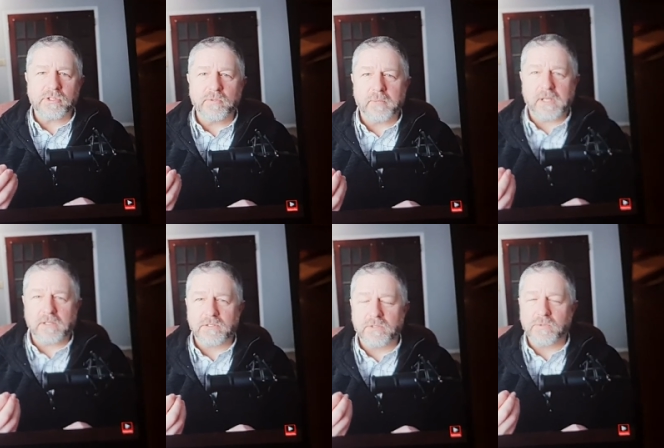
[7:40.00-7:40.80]
that can
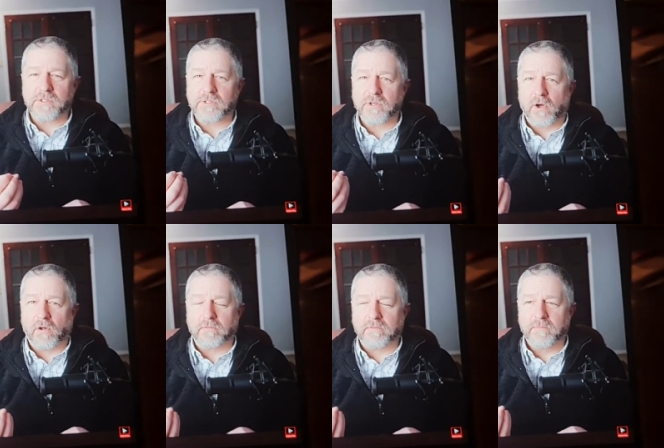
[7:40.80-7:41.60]
also mean
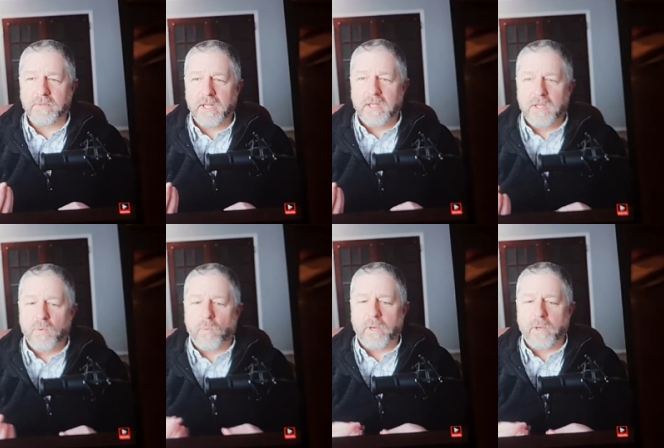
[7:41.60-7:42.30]
to solve.